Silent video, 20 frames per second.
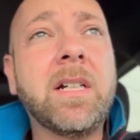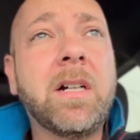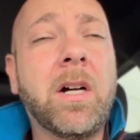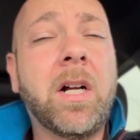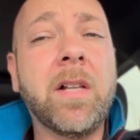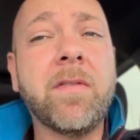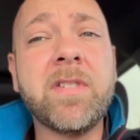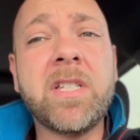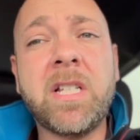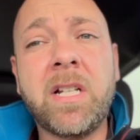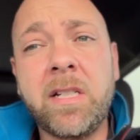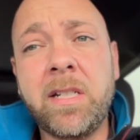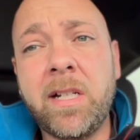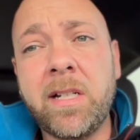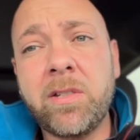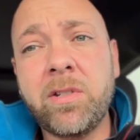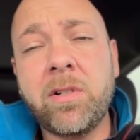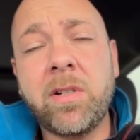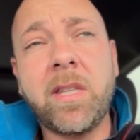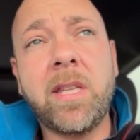All of a sudden
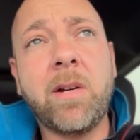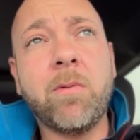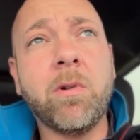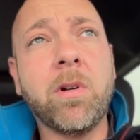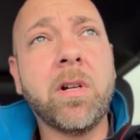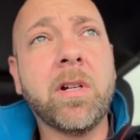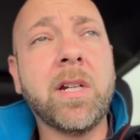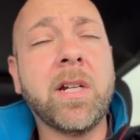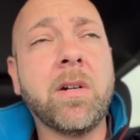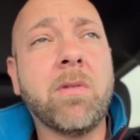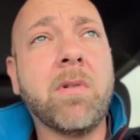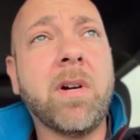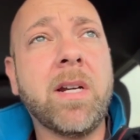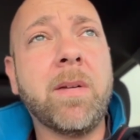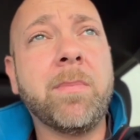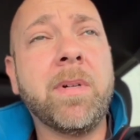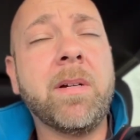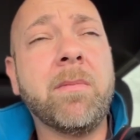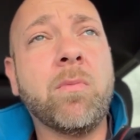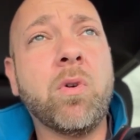yesterday, they were hooking quite a
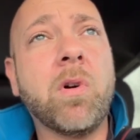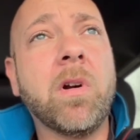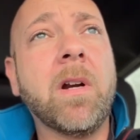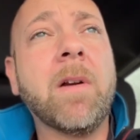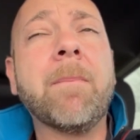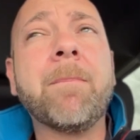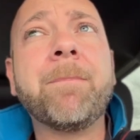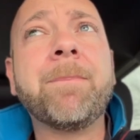bit more.